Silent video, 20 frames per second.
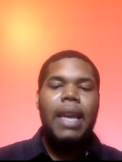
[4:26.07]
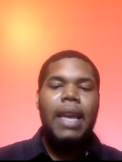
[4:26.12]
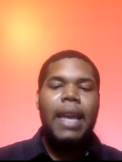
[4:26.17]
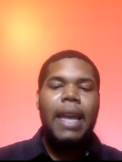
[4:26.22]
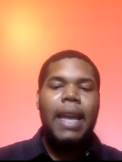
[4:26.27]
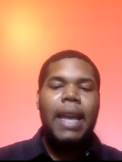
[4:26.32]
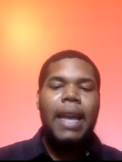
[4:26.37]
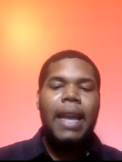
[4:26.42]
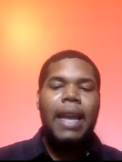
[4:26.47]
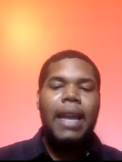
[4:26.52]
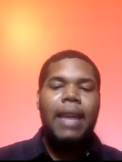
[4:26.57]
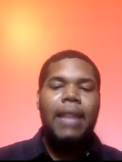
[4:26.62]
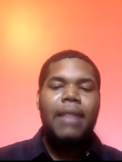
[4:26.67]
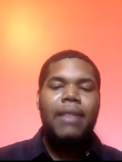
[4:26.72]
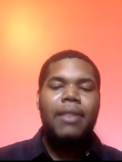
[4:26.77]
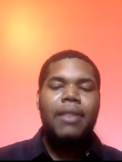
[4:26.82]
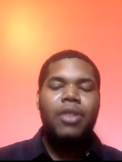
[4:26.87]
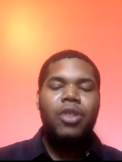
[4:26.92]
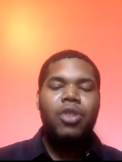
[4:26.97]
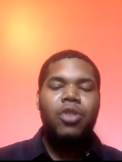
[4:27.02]
in
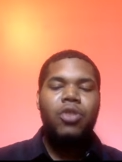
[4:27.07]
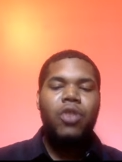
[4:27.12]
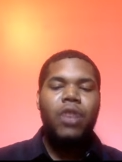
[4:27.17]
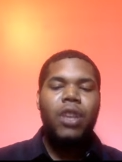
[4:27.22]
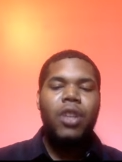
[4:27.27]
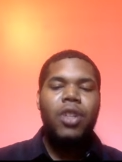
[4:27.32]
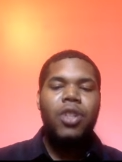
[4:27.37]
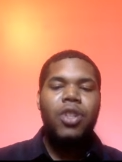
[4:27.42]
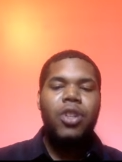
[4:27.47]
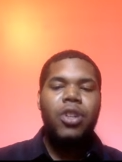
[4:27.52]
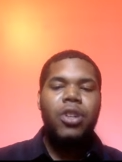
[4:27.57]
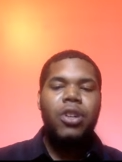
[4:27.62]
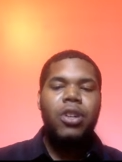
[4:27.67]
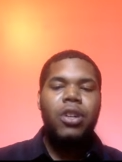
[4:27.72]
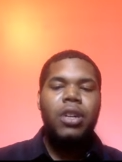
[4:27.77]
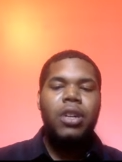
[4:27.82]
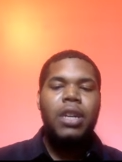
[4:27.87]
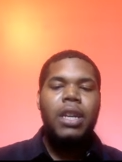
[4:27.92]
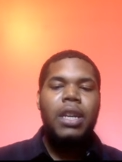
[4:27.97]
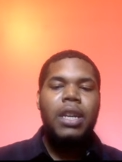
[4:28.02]
the
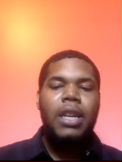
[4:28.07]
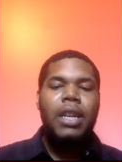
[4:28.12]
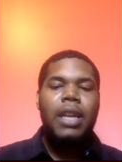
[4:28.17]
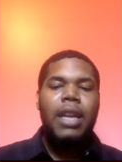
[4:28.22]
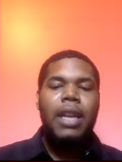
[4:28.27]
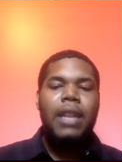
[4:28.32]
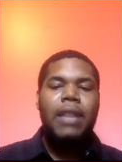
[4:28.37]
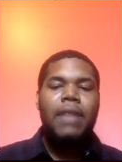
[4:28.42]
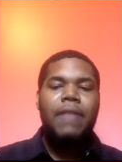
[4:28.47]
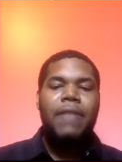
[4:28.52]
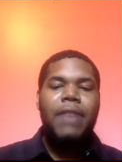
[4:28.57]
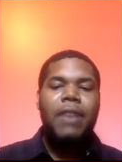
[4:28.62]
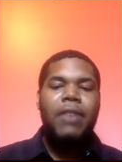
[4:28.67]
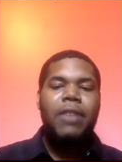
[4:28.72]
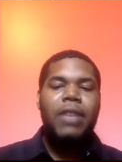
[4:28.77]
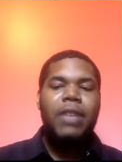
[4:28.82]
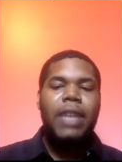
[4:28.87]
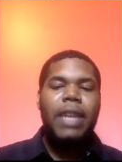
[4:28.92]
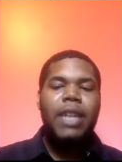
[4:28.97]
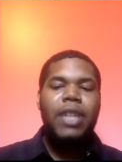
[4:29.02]
structure and the
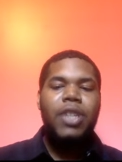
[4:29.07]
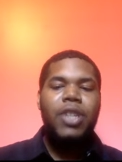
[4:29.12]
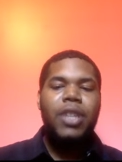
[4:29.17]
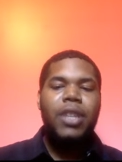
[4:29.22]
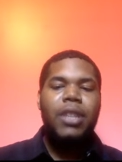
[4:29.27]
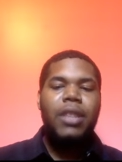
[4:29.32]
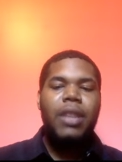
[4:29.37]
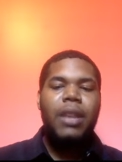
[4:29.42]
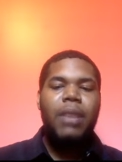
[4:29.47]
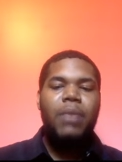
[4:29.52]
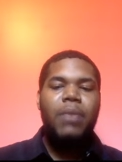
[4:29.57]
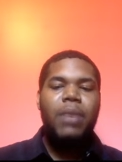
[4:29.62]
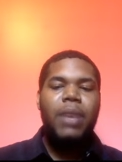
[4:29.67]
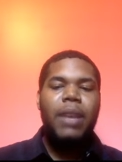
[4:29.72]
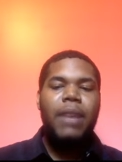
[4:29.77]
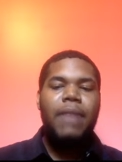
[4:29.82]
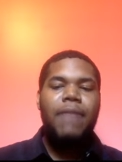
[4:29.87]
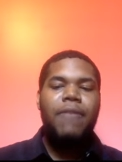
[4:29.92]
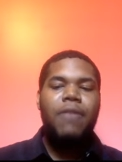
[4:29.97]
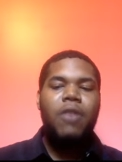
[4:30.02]
foundation that we
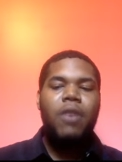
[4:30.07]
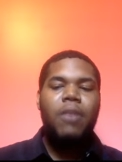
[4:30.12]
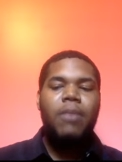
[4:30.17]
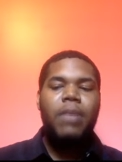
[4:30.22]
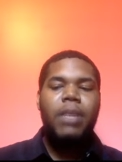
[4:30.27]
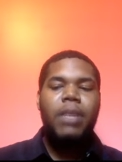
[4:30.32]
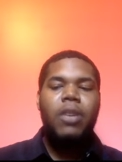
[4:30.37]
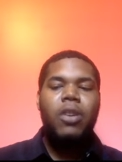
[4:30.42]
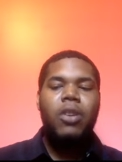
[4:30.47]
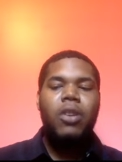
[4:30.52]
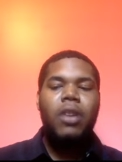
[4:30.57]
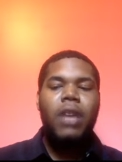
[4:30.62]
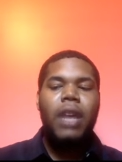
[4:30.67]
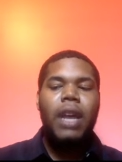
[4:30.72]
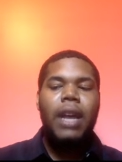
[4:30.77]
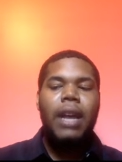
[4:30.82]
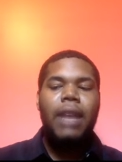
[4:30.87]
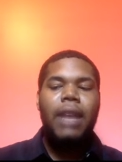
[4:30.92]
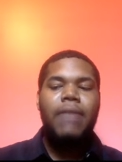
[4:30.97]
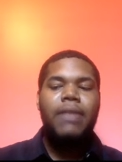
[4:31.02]
have formed in our
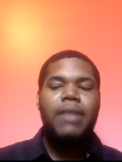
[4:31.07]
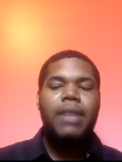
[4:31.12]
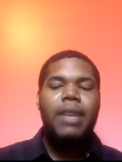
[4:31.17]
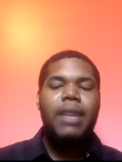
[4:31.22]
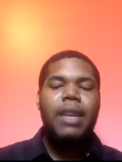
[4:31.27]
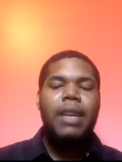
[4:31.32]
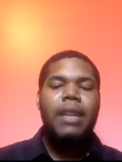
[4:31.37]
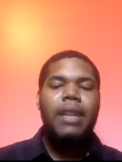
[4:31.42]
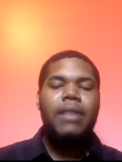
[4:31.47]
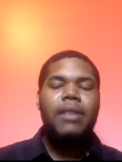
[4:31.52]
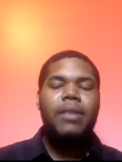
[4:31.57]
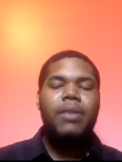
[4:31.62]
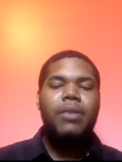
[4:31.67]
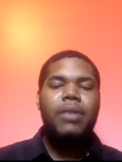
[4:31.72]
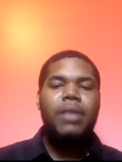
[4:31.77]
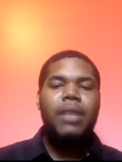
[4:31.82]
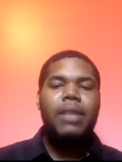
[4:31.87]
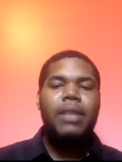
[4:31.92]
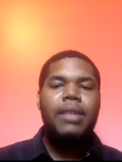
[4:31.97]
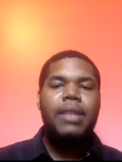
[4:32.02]
lives. And so
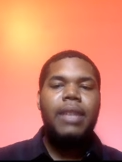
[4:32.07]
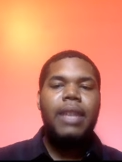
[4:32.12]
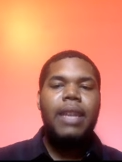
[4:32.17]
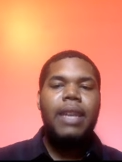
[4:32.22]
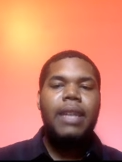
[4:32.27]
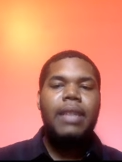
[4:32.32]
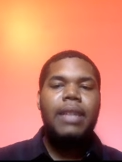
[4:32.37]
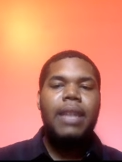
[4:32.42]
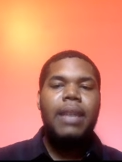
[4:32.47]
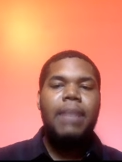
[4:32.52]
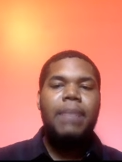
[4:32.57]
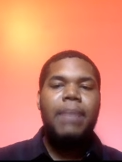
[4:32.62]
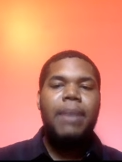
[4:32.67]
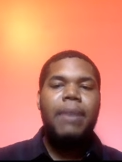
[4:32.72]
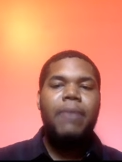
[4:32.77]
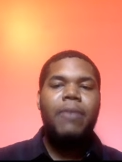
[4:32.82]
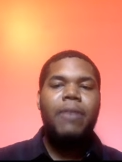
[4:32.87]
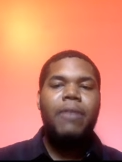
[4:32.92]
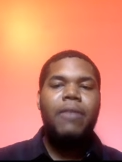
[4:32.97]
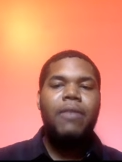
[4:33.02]
this is a
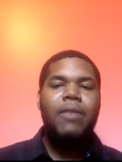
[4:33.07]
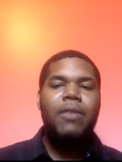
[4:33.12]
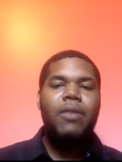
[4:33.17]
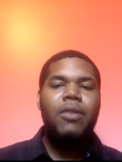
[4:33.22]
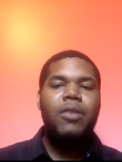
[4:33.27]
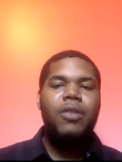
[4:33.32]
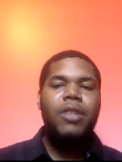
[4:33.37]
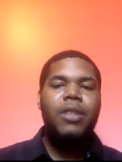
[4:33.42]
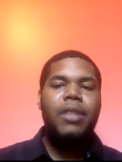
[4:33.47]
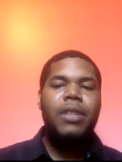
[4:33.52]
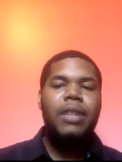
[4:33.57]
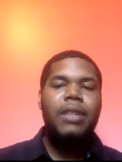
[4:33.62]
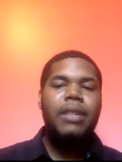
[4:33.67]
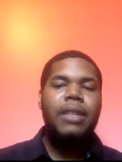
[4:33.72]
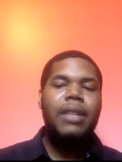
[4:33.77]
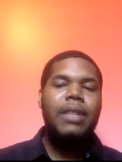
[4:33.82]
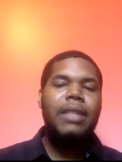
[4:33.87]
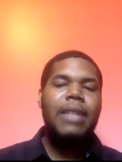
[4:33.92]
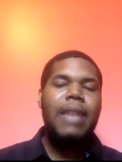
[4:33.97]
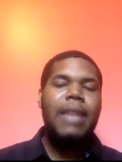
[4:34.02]
big revolution. This
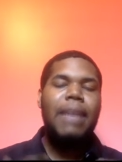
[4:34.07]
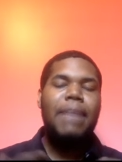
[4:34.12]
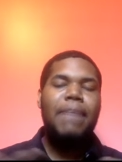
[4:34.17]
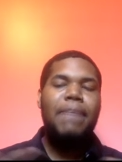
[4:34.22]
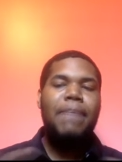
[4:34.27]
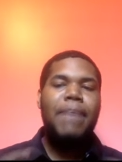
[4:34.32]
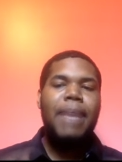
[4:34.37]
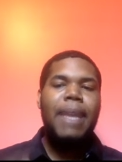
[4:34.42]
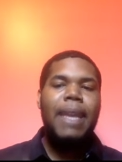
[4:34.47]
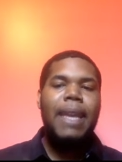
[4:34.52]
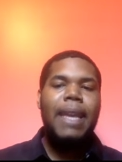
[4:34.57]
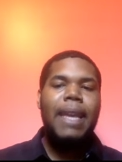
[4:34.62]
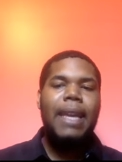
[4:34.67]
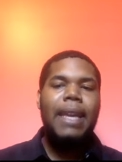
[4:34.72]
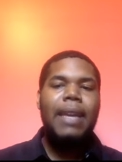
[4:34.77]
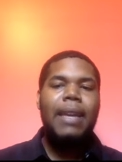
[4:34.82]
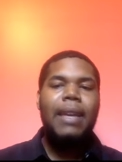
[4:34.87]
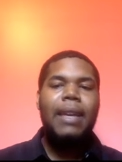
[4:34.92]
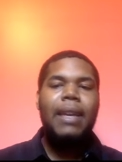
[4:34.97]
is a big